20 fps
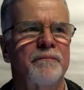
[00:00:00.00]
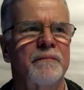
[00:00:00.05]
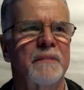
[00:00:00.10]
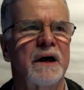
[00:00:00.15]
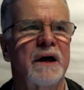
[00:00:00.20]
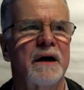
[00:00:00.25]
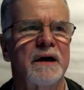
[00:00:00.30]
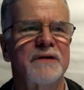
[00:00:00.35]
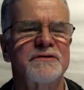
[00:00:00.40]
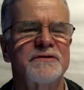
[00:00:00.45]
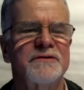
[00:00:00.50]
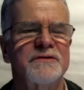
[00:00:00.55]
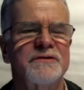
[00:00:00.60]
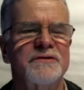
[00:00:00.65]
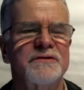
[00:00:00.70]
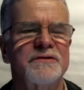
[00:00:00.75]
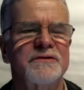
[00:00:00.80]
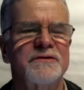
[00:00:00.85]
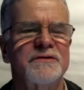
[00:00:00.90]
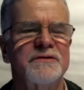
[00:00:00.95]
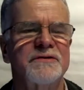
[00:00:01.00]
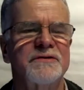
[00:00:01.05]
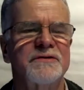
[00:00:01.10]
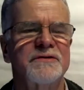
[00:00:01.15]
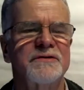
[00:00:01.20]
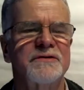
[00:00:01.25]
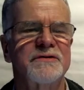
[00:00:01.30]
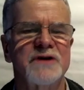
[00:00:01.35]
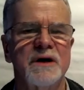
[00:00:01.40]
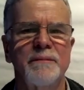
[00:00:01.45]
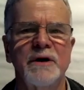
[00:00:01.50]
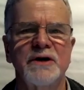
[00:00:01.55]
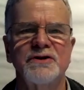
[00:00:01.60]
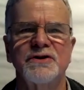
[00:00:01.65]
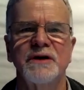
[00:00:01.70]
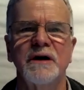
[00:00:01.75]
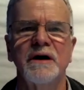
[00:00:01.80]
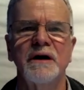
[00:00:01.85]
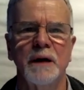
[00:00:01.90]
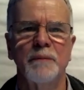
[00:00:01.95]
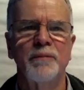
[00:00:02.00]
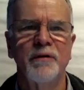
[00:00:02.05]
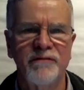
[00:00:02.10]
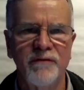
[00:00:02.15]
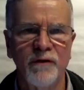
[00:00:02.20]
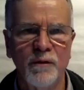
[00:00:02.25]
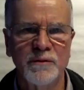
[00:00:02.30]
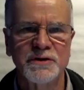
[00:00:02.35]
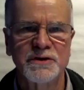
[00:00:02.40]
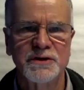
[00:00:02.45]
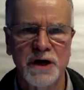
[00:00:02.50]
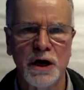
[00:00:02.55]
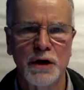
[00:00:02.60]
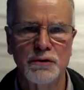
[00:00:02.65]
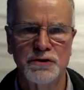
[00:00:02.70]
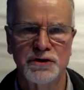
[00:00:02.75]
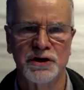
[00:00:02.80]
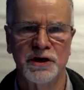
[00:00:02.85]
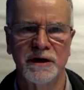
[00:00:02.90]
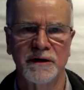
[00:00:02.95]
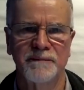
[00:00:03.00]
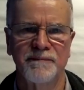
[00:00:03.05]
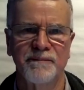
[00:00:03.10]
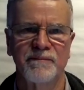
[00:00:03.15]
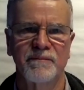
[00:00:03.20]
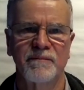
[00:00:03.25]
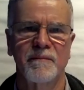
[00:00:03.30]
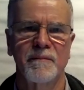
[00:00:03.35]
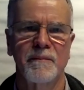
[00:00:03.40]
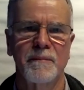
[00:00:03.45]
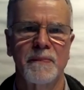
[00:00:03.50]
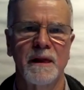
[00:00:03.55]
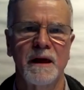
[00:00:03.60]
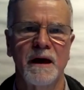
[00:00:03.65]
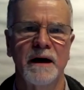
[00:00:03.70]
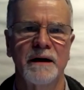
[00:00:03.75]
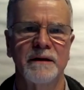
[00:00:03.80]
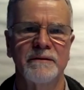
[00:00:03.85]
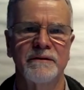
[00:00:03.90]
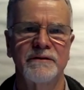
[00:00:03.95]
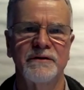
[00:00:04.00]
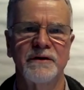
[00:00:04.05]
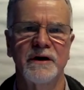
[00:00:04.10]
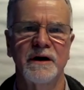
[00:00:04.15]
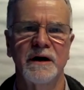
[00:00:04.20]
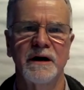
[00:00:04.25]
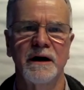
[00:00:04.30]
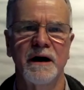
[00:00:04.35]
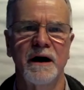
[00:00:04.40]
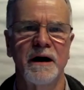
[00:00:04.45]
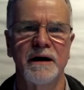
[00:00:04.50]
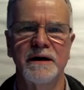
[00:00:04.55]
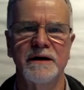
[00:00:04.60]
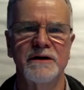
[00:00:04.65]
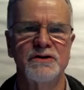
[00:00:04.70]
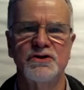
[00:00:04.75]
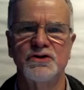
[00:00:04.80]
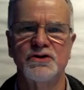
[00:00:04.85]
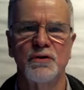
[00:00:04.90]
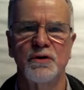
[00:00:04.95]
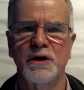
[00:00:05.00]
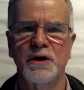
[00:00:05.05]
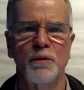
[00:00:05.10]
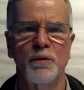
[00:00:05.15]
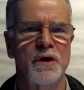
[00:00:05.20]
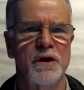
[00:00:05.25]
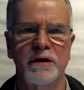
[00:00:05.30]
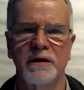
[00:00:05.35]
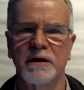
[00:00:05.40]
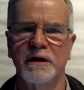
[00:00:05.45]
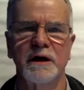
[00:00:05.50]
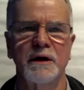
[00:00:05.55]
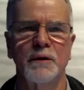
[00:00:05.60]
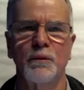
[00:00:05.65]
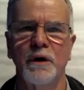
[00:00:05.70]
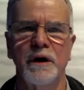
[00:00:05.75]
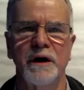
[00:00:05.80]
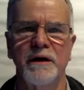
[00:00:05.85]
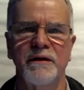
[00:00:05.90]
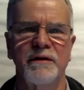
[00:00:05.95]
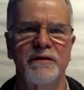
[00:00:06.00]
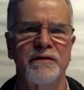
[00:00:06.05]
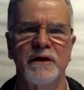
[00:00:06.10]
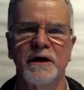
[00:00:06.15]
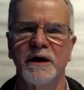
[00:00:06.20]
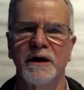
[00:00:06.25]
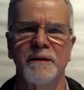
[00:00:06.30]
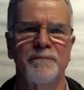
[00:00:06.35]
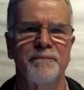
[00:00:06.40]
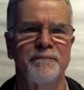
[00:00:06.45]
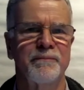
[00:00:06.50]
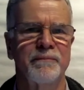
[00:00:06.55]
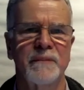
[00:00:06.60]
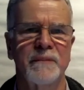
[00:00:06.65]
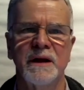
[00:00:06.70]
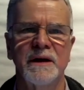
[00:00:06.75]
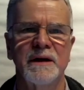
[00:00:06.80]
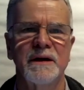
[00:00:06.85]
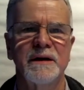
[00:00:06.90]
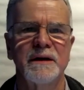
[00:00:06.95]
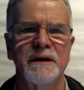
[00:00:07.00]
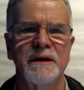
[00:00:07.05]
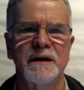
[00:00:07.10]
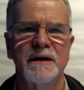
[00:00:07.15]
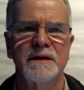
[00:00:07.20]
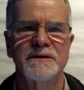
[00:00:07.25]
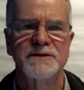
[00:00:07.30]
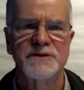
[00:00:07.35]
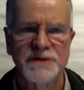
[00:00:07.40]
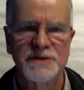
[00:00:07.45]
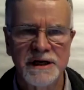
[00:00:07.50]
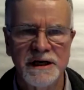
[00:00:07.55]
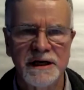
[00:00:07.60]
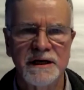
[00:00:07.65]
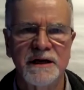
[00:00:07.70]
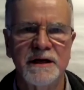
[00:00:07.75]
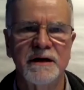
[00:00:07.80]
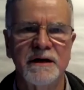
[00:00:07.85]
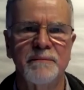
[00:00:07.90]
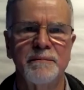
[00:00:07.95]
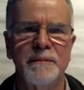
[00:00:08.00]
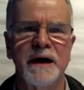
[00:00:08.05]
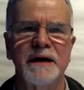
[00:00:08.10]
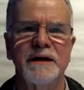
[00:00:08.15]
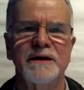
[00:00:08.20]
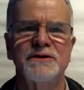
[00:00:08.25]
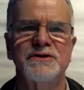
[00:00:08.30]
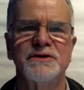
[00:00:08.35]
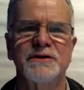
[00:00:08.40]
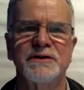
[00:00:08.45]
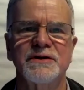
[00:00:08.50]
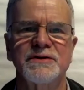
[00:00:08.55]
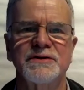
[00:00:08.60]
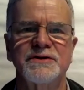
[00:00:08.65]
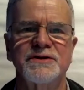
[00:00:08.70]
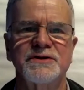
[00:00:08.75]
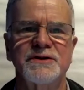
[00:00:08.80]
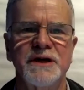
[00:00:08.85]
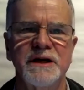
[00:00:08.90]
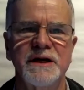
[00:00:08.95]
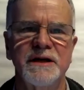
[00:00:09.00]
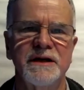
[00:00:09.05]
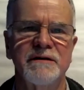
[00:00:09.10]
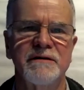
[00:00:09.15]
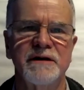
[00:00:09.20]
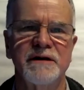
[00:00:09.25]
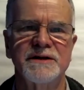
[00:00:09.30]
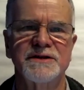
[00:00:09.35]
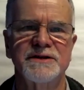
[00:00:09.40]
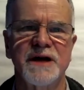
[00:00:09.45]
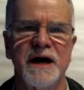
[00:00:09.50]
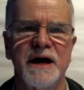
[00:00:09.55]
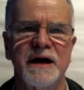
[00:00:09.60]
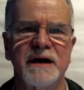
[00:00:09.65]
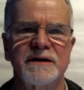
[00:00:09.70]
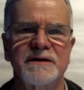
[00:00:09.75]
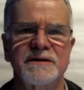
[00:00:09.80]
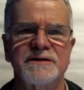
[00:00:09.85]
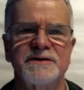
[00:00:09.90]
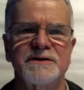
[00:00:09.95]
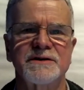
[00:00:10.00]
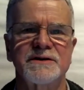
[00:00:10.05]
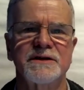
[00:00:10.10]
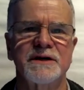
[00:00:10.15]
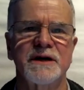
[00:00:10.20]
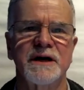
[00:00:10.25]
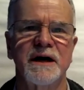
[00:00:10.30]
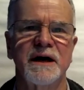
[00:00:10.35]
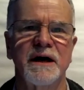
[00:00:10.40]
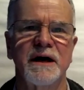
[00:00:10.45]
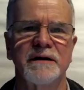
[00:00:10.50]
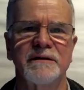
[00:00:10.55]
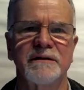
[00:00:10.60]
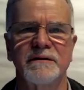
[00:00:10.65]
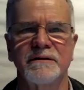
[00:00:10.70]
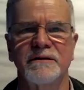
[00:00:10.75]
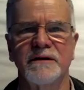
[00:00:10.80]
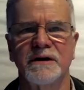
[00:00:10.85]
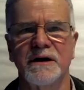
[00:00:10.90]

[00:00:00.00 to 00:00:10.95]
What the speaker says: as I mentioned earlier, performance coaching, and I enjoy working with senior managers, senior execs, and